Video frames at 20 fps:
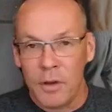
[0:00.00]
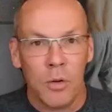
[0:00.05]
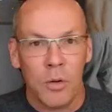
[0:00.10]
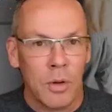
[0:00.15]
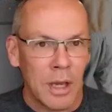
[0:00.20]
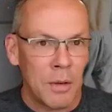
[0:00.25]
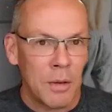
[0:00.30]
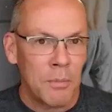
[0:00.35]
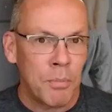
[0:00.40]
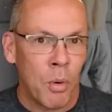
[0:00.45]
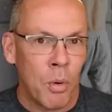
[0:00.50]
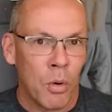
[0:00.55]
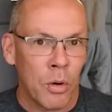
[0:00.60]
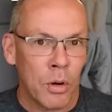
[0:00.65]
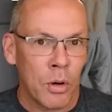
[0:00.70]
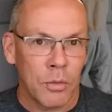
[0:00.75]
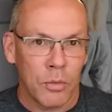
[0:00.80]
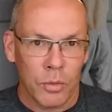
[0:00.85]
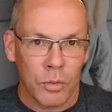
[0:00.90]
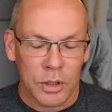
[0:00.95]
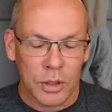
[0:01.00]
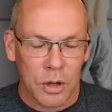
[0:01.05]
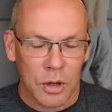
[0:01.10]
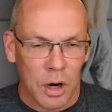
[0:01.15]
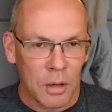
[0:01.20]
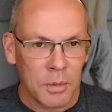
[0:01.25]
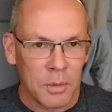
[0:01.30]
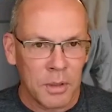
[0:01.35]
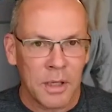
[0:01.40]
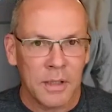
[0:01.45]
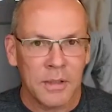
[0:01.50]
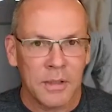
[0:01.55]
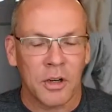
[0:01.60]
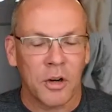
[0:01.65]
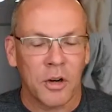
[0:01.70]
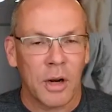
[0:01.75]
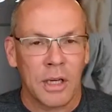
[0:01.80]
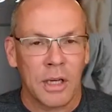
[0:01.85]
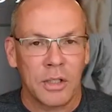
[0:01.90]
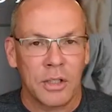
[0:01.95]
If you import, which Garmin
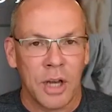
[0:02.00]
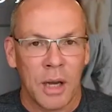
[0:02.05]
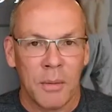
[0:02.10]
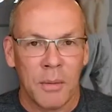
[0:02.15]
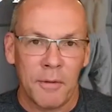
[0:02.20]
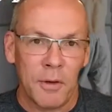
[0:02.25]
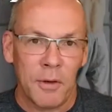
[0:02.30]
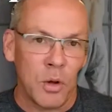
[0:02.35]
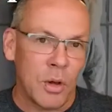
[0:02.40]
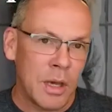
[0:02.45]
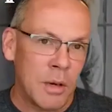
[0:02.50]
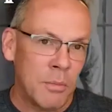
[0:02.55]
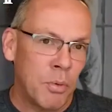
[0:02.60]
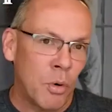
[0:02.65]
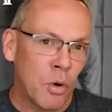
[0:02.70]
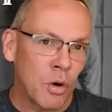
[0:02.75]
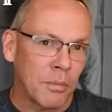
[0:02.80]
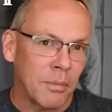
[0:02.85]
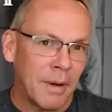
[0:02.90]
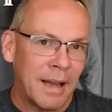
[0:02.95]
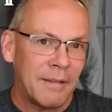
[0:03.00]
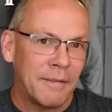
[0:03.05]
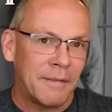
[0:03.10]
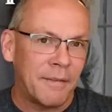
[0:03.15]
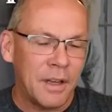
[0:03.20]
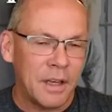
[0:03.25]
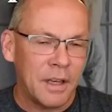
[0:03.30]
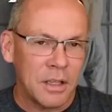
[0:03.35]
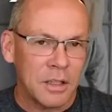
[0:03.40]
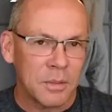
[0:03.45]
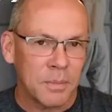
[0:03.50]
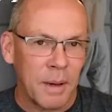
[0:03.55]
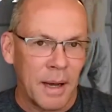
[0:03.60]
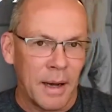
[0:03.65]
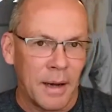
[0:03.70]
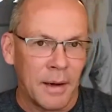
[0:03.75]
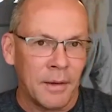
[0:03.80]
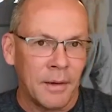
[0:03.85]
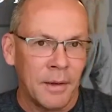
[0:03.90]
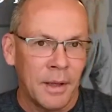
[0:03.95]
does a great job, if you import
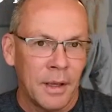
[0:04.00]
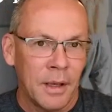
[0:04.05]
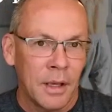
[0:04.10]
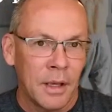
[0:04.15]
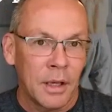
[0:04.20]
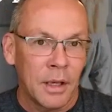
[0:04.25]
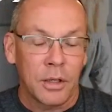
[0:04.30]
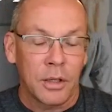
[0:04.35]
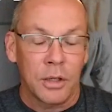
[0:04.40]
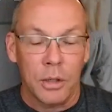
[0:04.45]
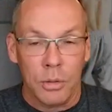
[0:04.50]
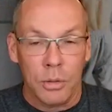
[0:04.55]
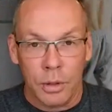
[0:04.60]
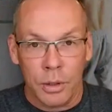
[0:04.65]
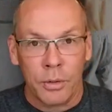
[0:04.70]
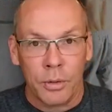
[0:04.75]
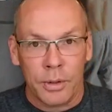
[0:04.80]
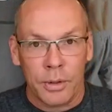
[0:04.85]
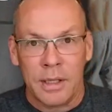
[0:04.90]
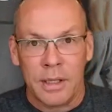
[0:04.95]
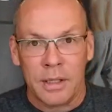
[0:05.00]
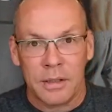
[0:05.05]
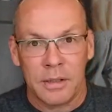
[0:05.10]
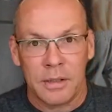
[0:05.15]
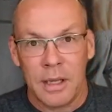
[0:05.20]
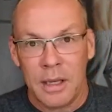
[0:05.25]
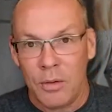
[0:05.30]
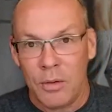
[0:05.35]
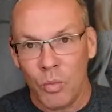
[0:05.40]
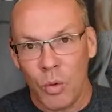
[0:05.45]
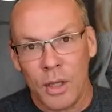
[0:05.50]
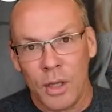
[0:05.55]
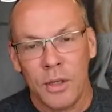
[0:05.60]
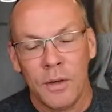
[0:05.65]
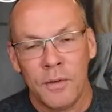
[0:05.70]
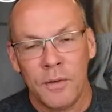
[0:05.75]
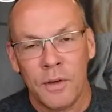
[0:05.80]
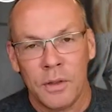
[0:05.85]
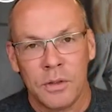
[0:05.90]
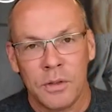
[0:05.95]
MyFitnessPal, you literally can see
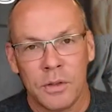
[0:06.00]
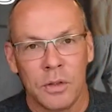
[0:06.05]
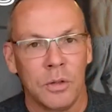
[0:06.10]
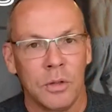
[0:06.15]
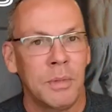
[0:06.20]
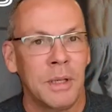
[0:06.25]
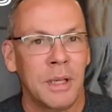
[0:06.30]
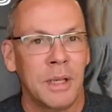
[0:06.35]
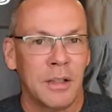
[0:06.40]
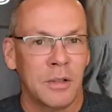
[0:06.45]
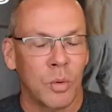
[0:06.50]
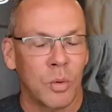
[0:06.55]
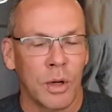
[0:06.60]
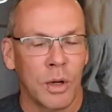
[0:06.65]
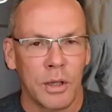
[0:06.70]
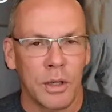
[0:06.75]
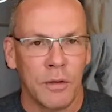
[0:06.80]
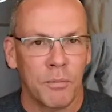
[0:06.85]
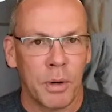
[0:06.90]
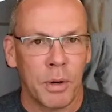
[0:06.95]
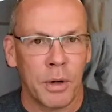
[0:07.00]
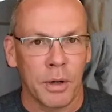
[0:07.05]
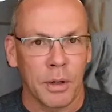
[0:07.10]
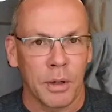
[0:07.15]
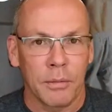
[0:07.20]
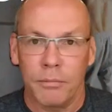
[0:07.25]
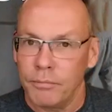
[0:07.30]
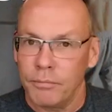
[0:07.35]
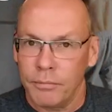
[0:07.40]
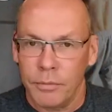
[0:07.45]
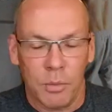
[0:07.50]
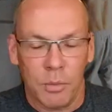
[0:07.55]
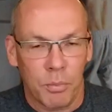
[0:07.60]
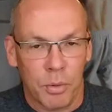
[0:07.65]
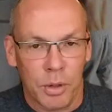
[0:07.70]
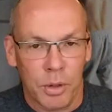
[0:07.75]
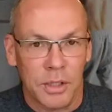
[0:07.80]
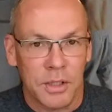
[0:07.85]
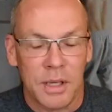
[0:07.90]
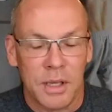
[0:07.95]
what you've consumed against what you've burned. You
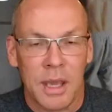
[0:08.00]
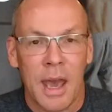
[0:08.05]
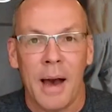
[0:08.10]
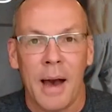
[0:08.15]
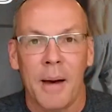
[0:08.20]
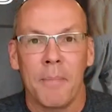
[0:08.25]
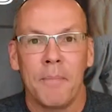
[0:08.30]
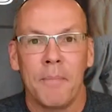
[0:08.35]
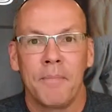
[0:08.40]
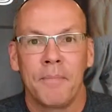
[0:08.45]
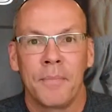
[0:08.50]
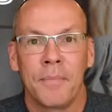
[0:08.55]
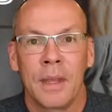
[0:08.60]
bridge the gap.